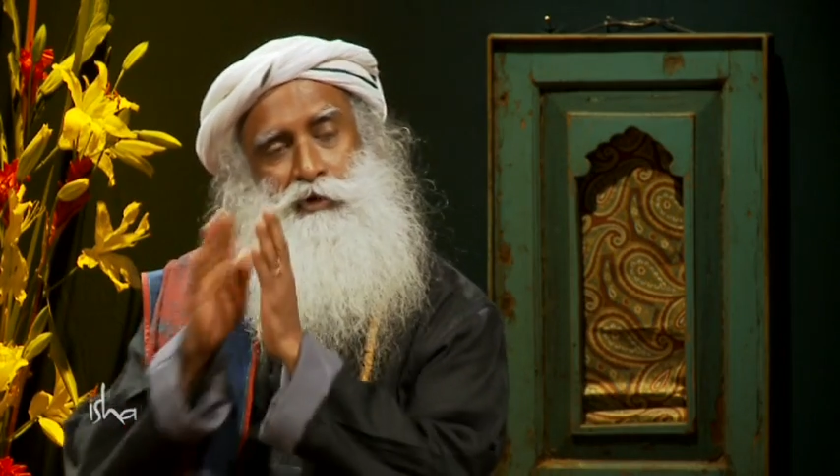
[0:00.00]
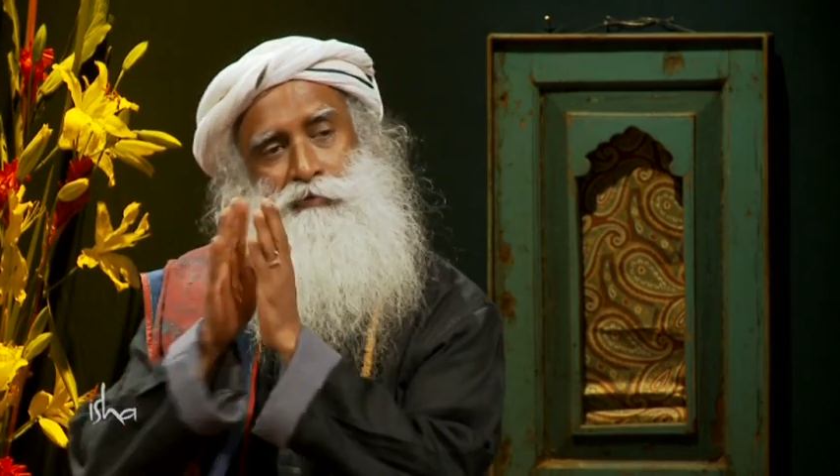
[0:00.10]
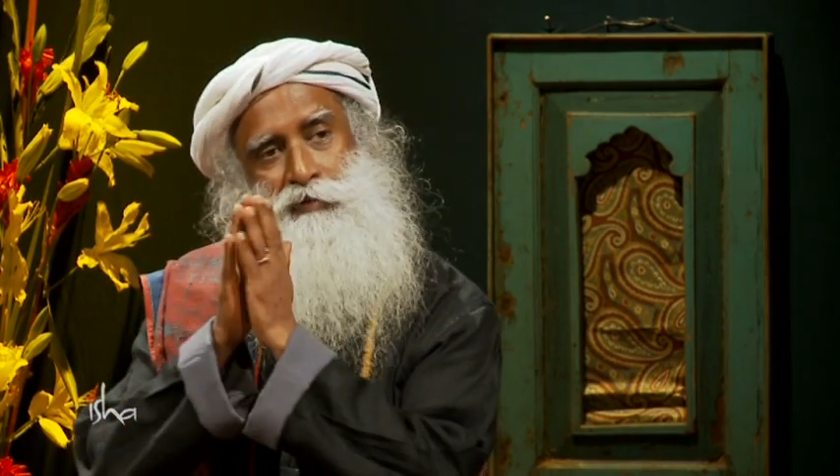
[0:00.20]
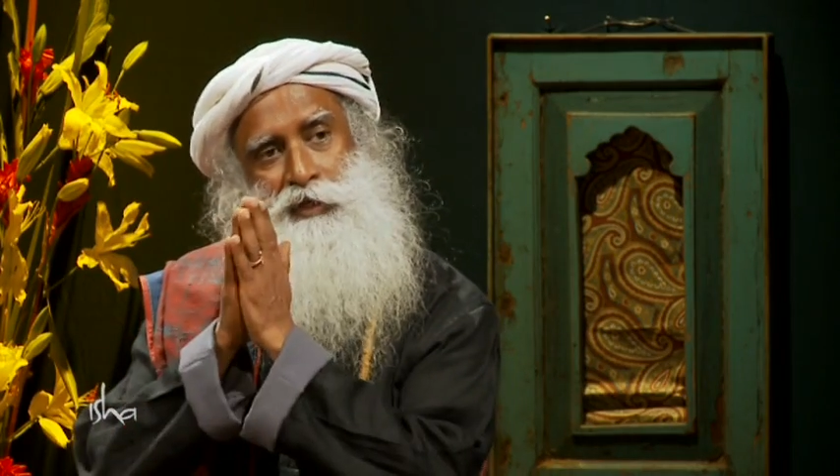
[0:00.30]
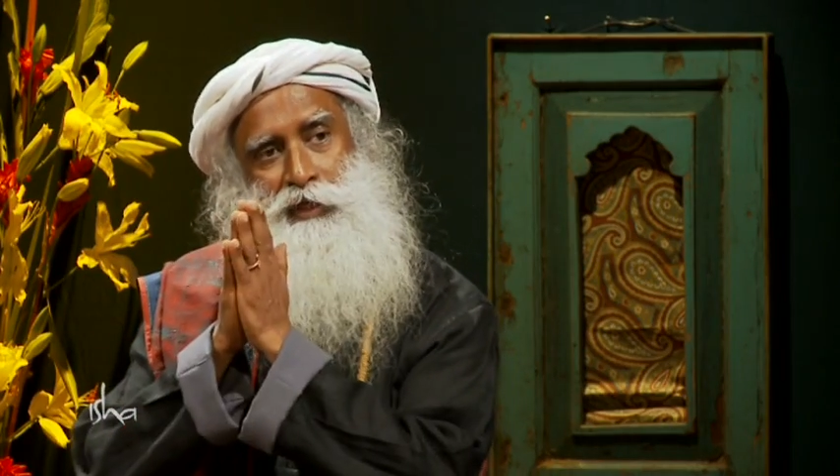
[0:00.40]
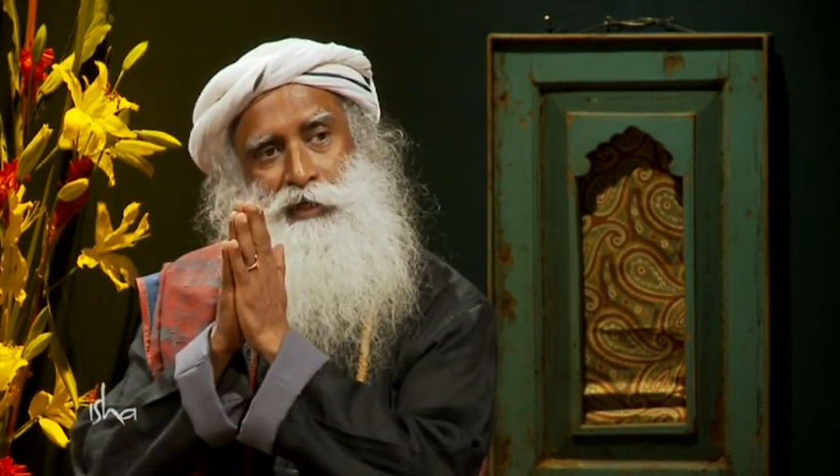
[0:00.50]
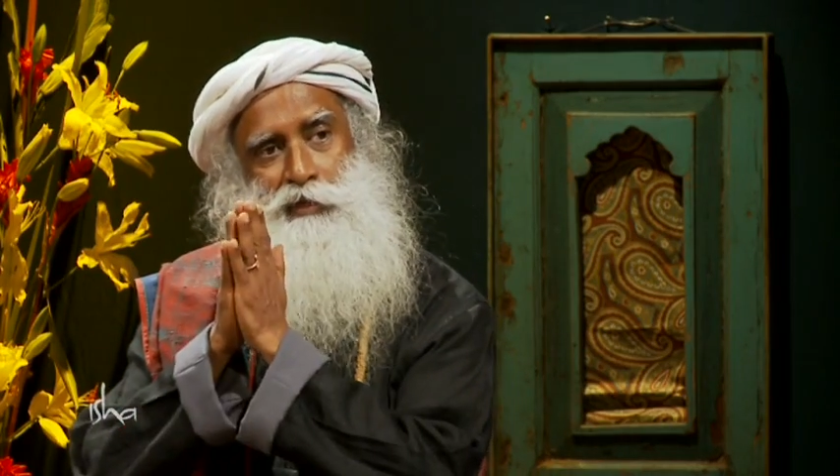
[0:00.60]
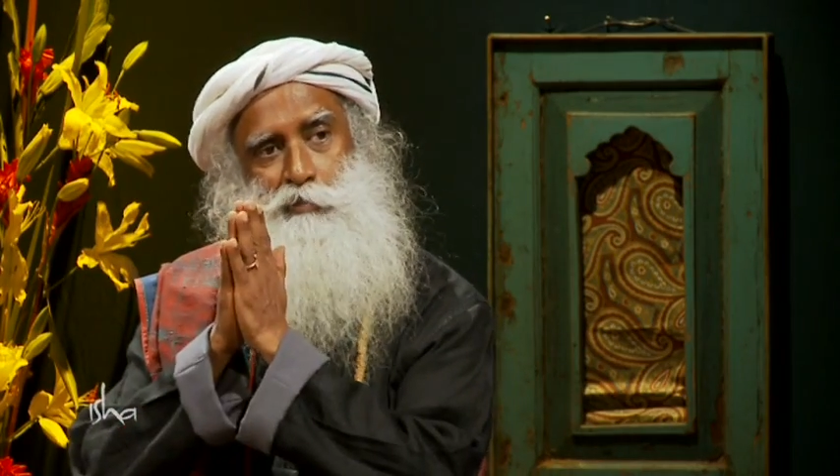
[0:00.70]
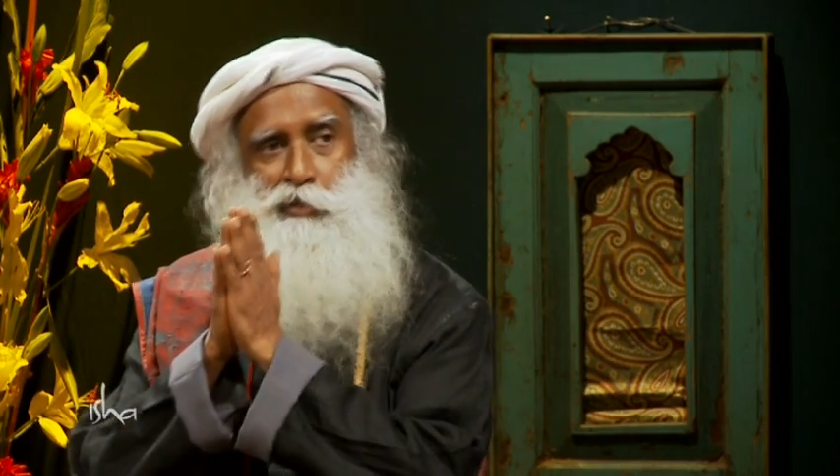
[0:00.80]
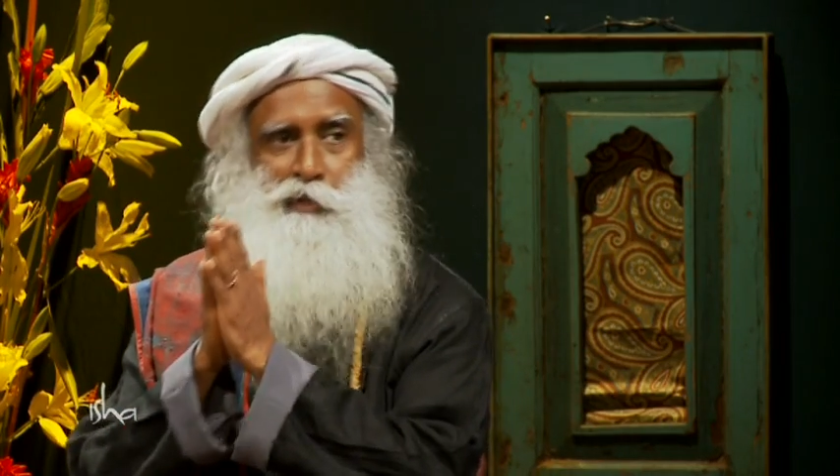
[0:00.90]
off to the
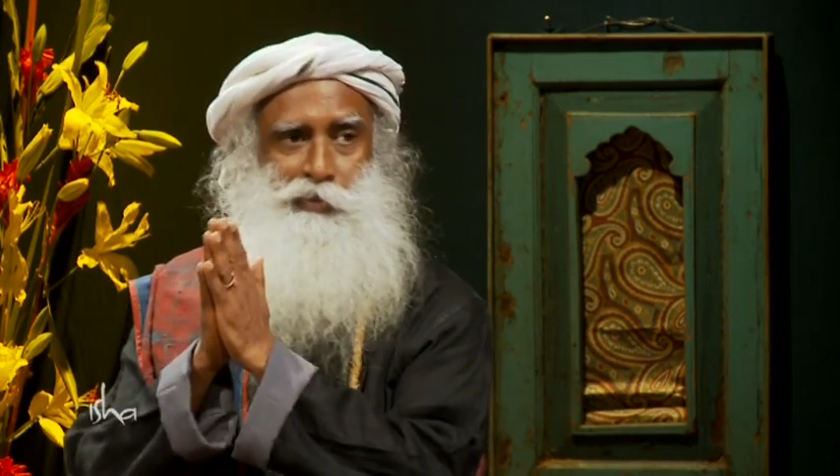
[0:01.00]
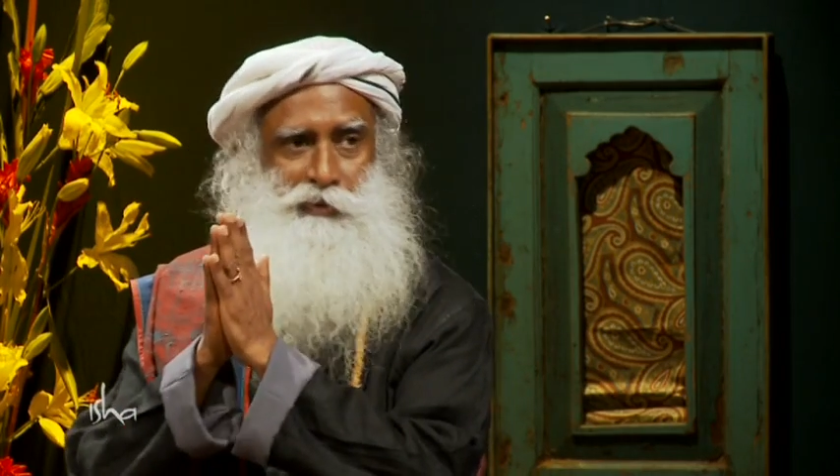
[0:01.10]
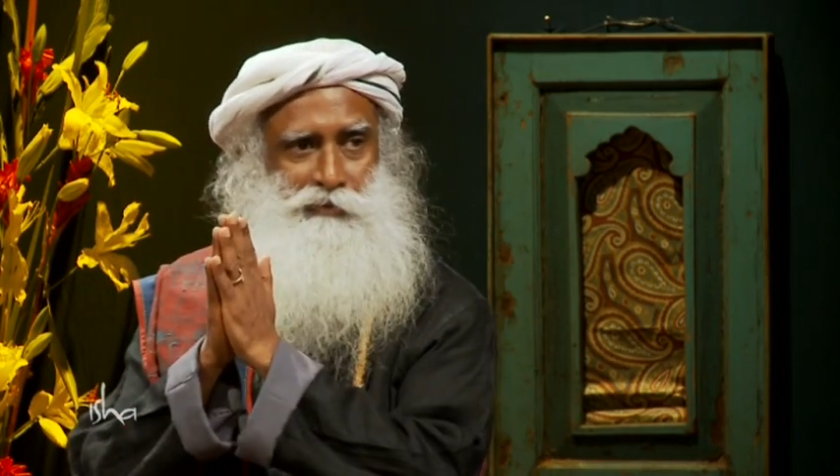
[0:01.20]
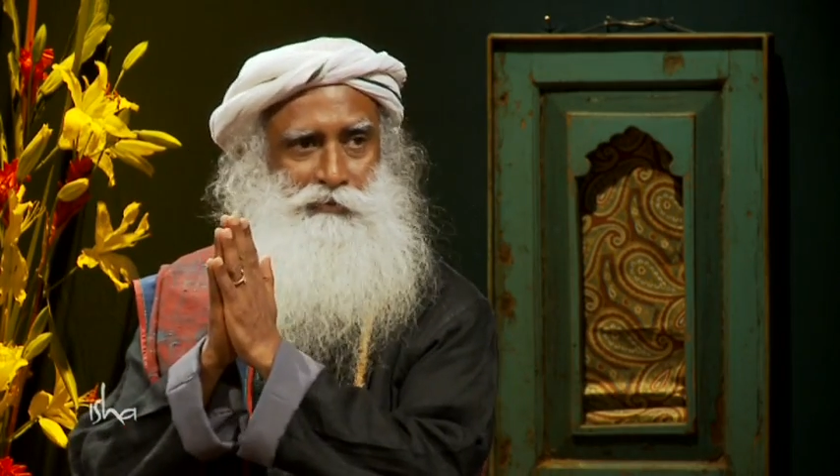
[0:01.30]
Indian people.